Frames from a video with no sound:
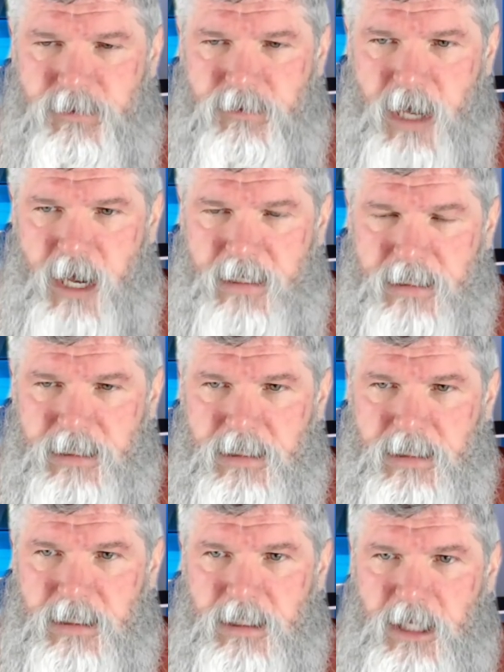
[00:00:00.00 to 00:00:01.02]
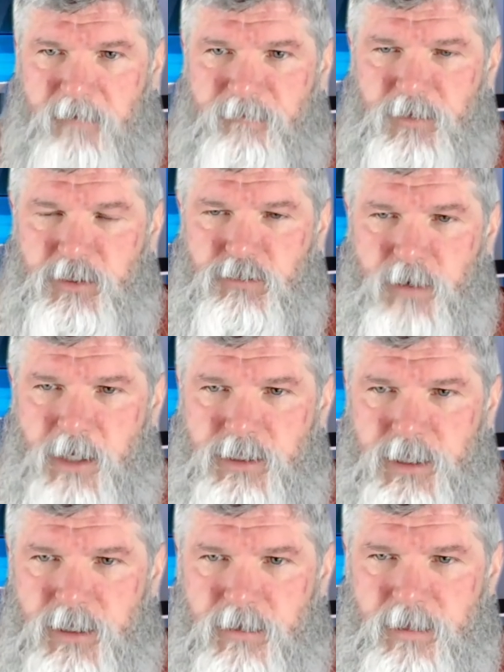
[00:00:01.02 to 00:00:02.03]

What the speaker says: they're not infrastructure.